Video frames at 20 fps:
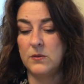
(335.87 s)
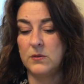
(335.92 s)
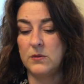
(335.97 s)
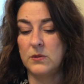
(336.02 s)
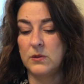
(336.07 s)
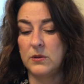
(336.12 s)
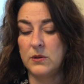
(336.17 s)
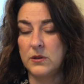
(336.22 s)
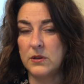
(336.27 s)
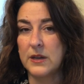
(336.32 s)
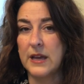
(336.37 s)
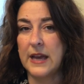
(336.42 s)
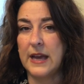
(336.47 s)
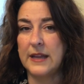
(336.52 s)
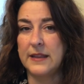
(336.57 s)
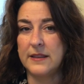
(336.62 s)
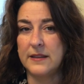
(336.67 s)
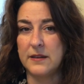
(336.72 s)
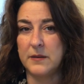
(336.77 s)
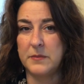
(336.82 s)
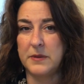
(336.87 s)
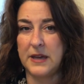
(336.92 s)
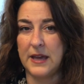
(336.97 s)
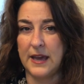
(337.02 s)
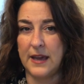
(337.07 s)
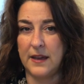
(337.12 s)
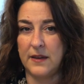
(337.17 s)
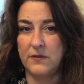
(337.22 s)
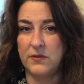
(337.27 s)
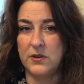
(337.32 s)
look at their
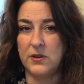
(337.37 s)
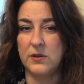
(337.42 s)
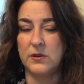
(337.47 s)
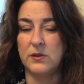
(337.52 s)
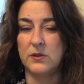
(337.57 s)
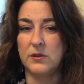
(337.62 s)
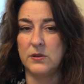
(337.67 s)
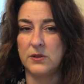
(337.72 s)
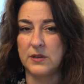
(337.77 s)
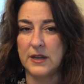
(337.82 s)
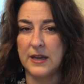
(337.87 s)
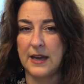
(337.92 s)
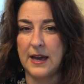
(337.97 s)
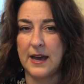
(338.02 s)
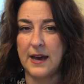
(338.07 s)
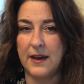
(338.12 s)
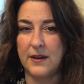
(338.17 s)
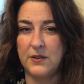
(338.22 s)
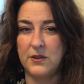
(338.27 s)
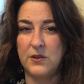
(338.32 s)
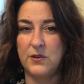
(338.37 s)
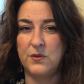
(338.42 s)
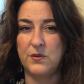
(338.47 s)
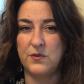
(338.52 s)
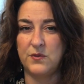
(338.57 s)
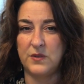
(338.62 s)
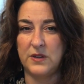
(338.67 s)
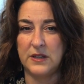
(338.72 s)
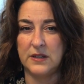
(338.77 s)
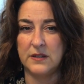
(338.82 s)
behavior, look at how you
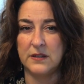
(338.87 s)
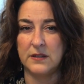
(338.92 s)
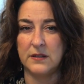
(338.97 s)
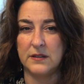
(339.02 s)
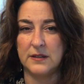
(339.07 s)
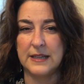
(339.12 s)
feel,